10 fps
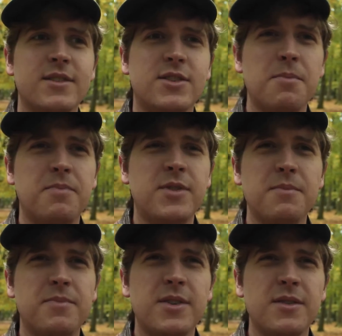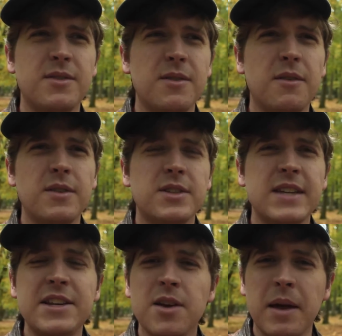to
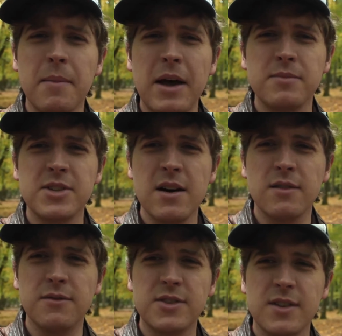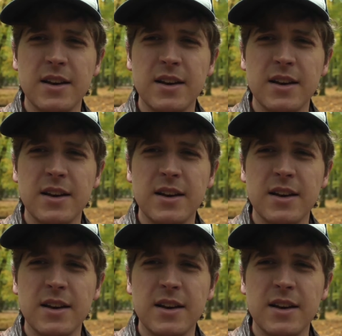say something about themselves,